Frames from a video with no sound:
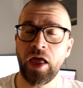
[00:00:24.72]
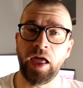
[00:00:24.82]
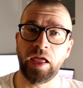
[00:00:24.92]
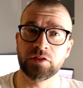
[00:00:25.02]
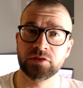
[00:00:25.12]

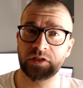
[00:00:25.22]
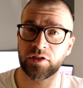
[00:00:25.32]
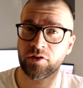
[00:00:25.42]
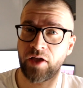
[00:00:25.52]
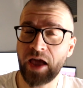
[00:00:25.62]
and
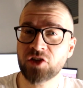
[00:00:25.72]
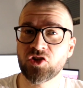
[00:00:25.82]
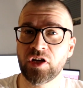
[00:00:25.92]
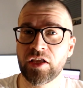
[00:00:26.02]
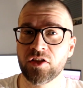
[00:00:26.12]

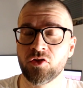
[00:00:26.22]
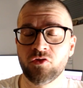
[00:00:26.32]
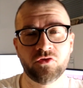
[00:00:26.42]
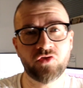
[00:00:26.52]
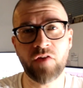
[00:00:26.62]
actually
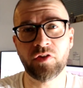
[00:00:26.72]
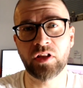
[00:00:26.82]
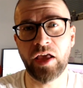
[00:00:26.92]
travel